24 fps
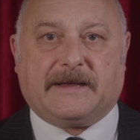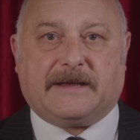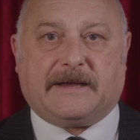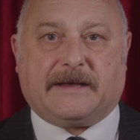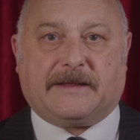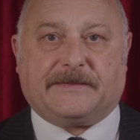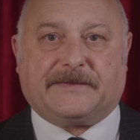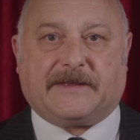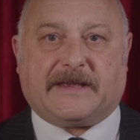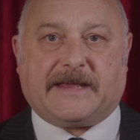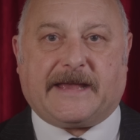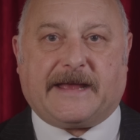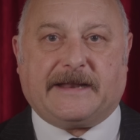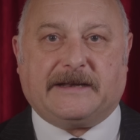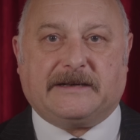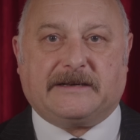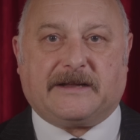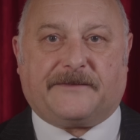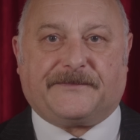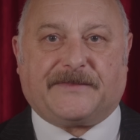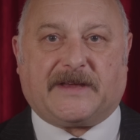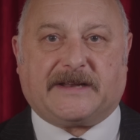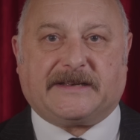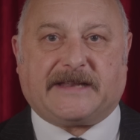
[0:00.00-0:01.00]
At the end
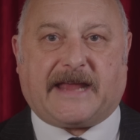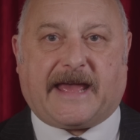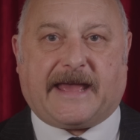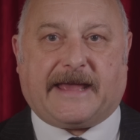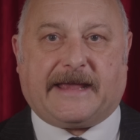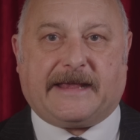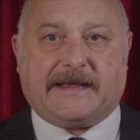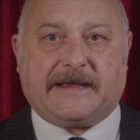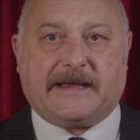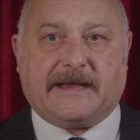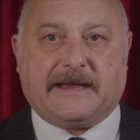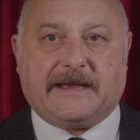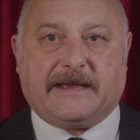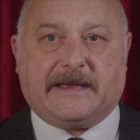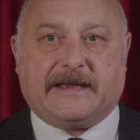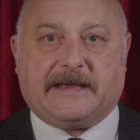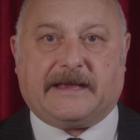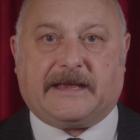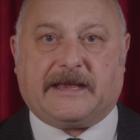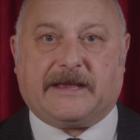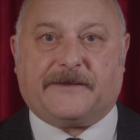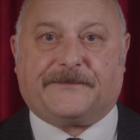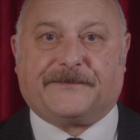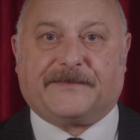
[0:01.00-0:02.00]
of the day,
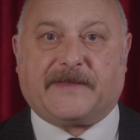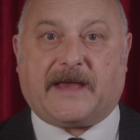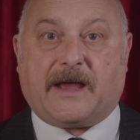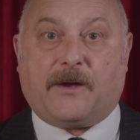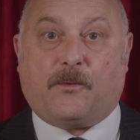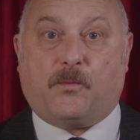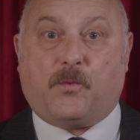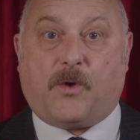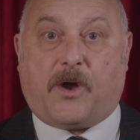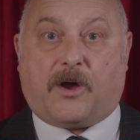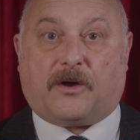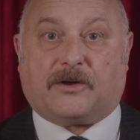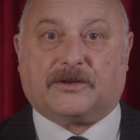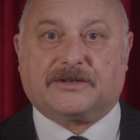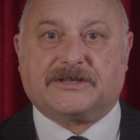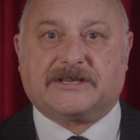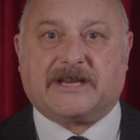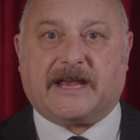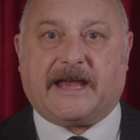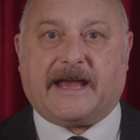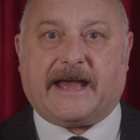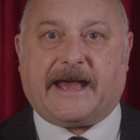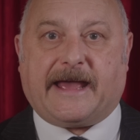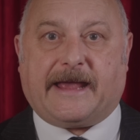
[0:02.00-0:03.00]
if there
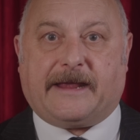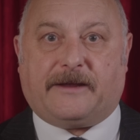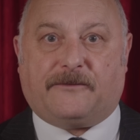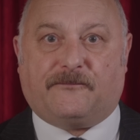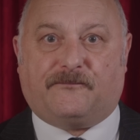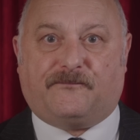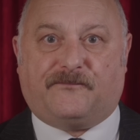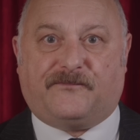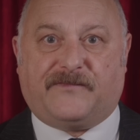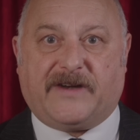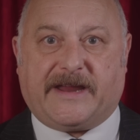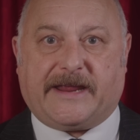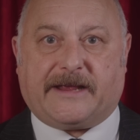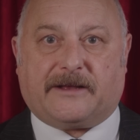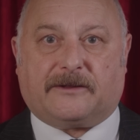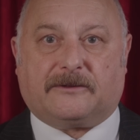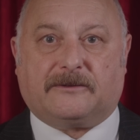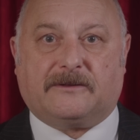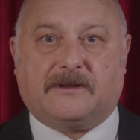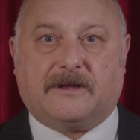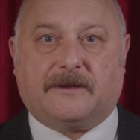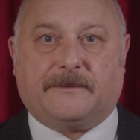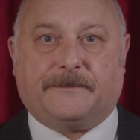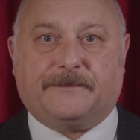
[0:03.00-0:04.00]
was a
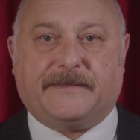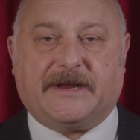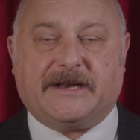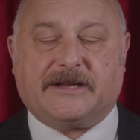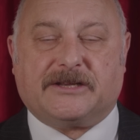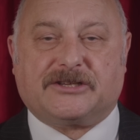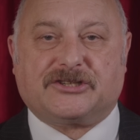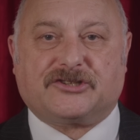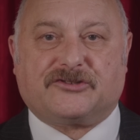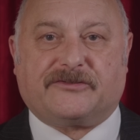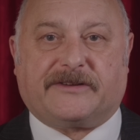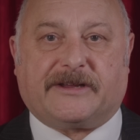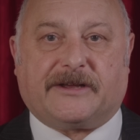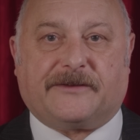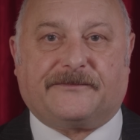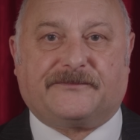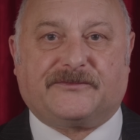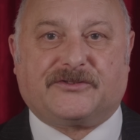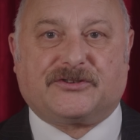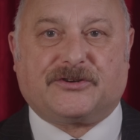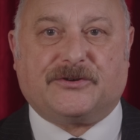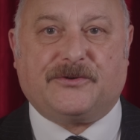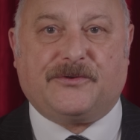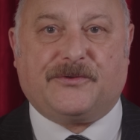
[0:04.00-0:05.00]
real Ministry of
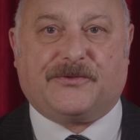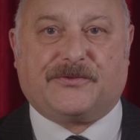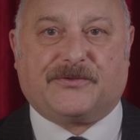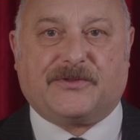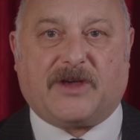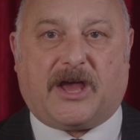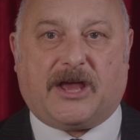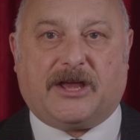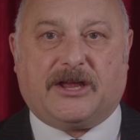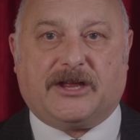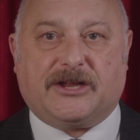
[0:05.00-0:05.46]
Truth,